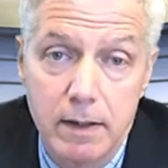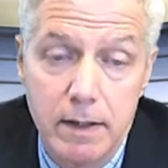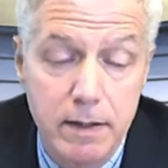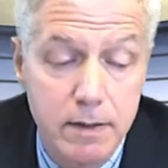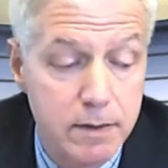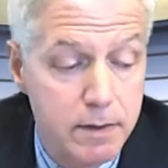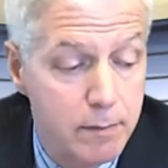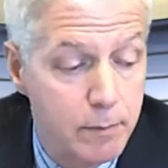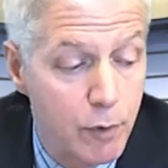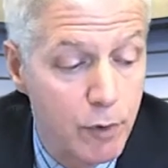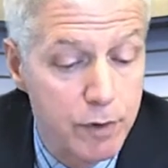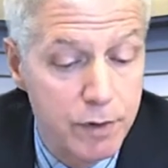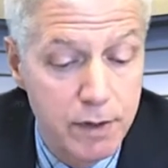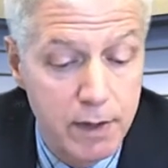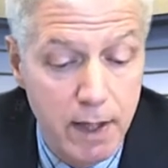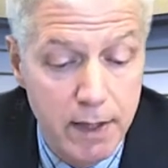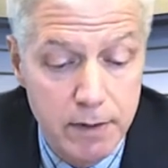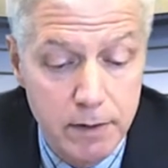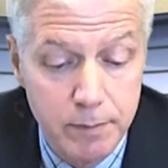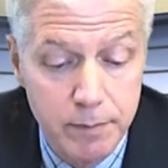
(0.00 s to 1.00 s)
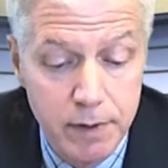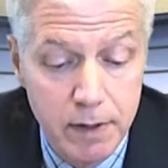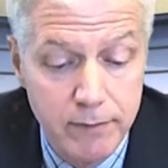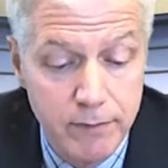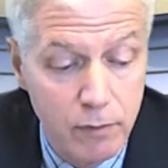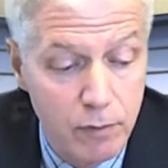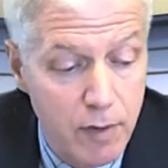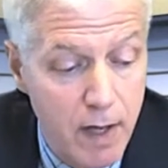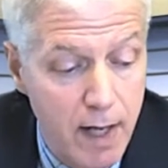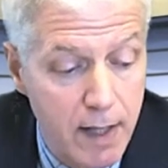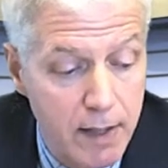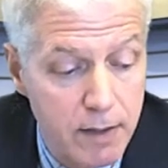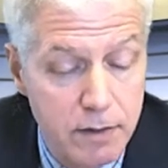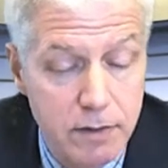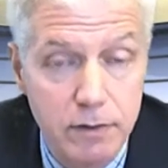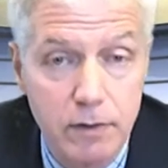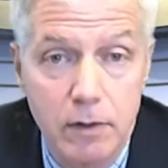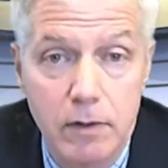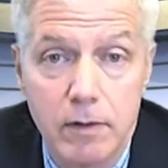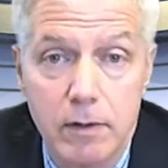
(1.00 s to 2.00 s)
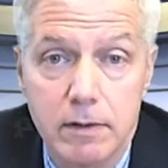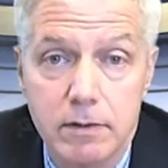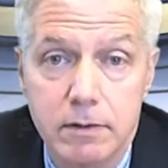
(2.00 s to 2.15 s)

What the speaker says: He's emerging as a bit of a rock star.